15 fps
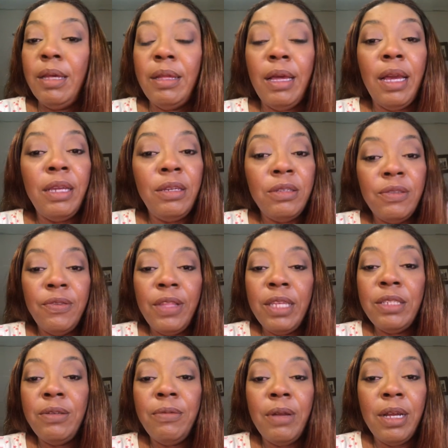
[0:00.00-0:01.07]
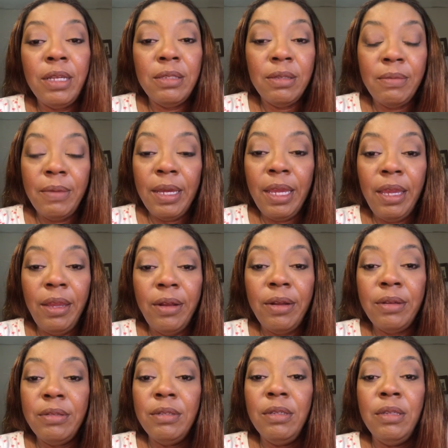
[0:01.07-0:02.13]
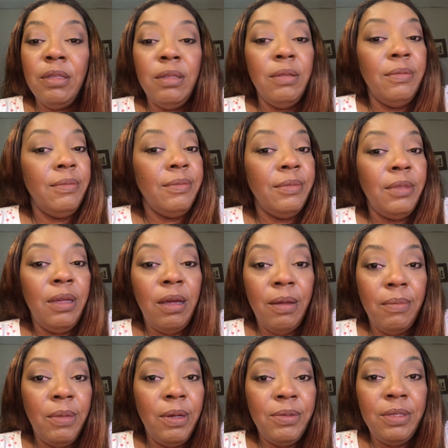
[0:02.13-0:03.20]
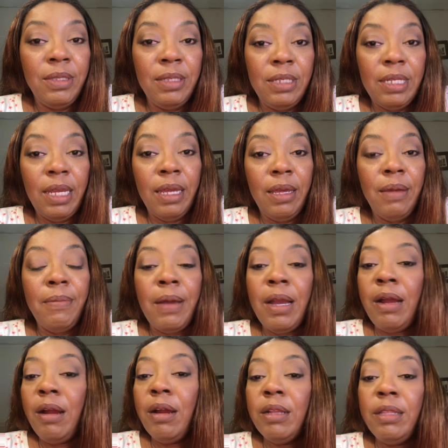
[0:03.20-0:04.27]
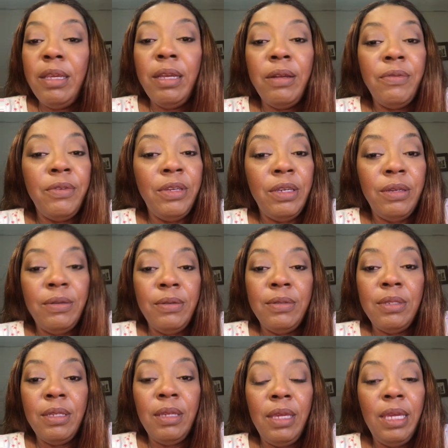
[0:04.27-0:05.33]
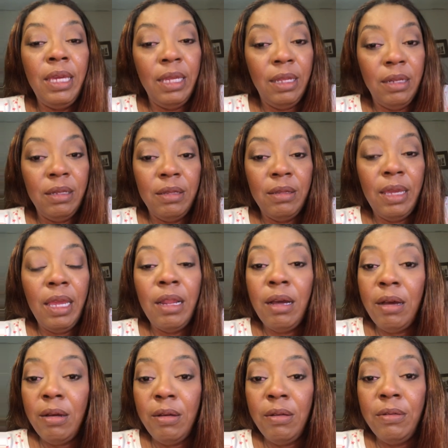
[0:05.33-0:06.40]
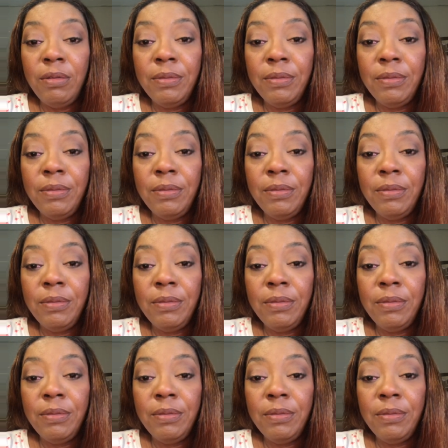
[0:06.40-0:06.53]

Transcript: I use flexi rods on my hair most of the time. I hardly ever use heat at all,